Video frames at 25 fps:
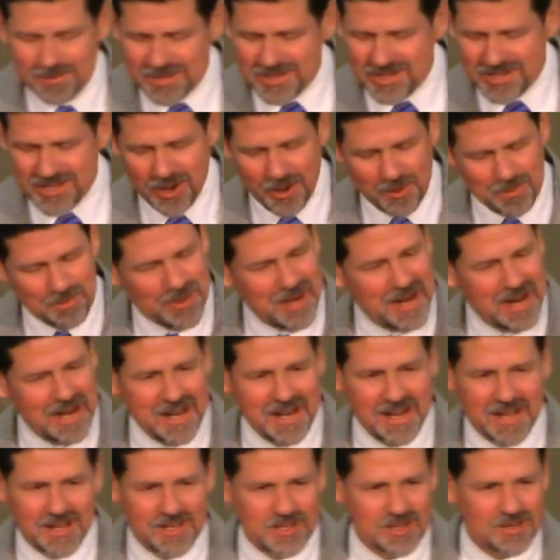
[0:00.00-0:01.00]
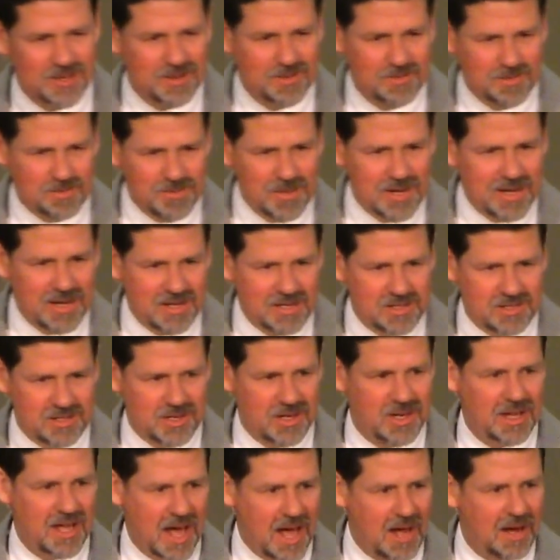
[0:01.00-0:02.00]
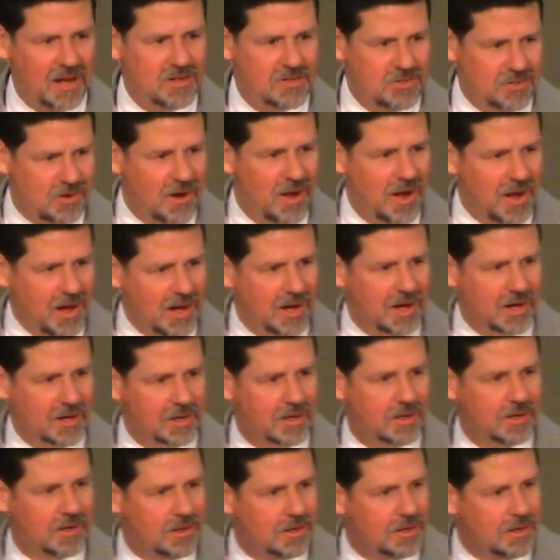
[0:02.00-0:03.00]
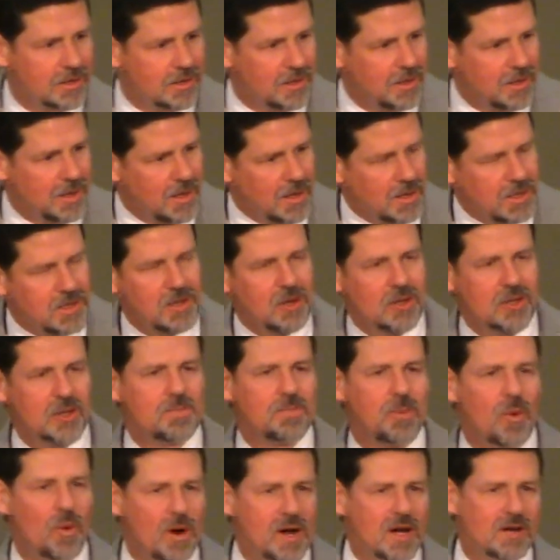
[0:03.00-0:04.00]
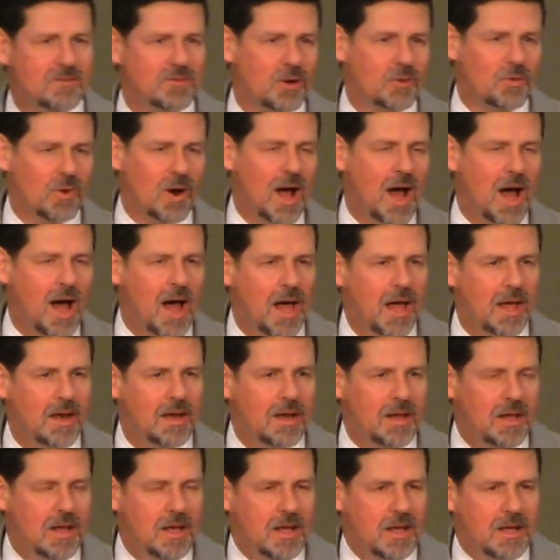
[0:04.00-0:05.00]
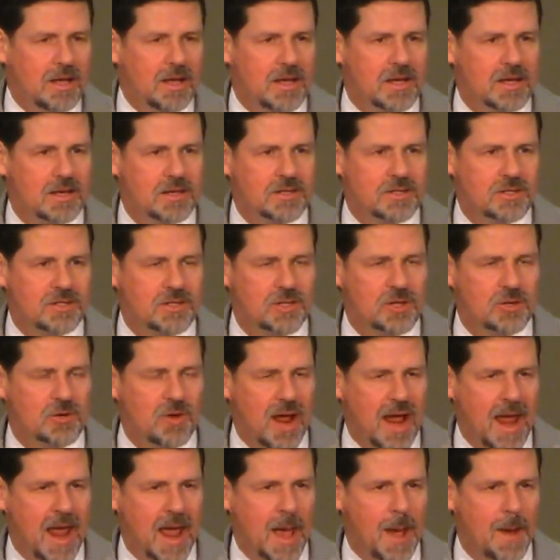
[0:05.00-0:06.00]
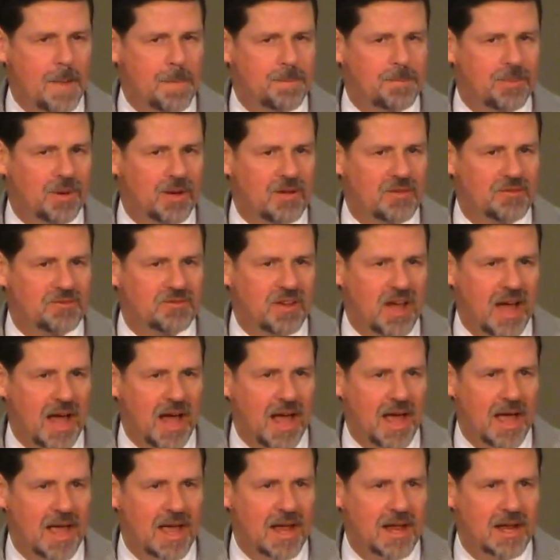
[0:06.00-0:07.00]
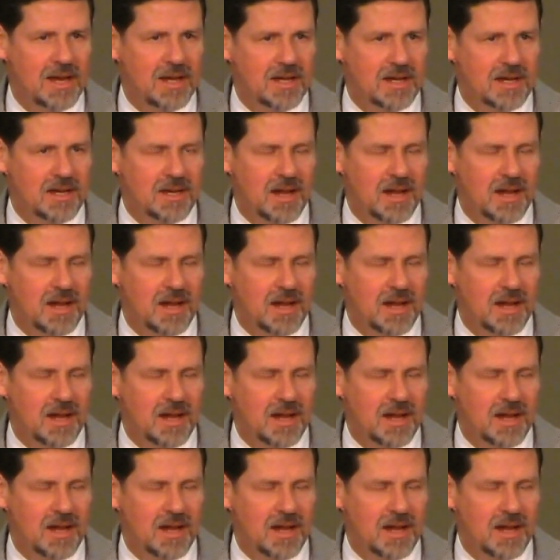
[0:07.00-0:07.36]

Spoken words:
See, obedience means you got to train. You know, the point of a rod is to amplify